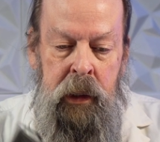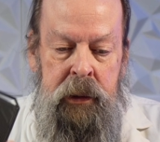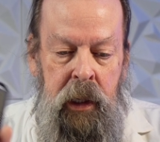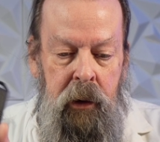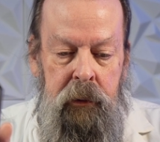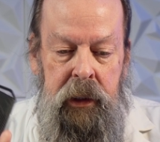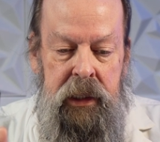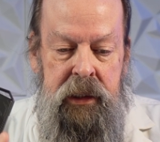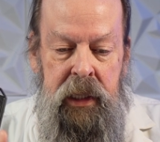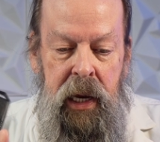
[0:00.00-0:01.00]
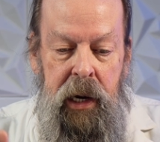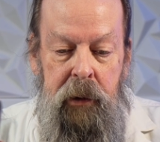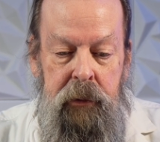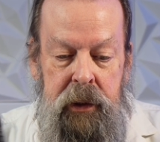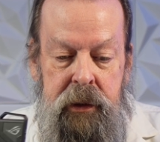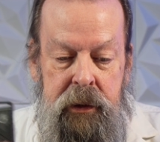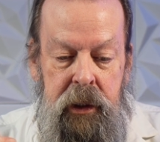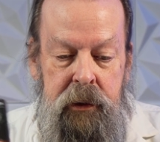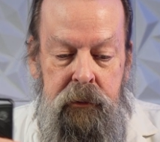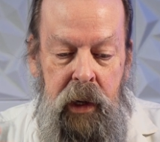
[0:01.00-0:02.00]
So this thing was
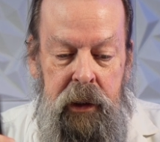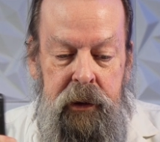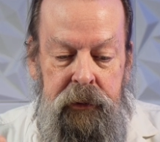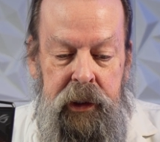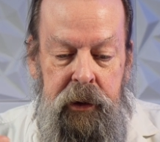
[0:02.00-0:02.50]
just relatively